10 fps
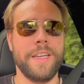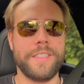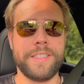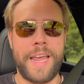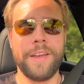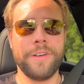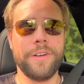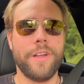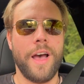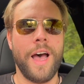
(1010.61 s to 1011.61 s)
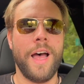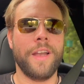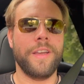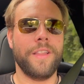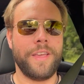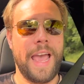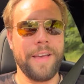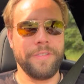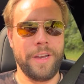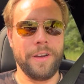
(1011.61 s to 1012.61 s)
is standard on the
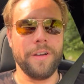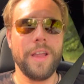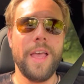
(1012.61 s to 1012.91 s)
Avenir.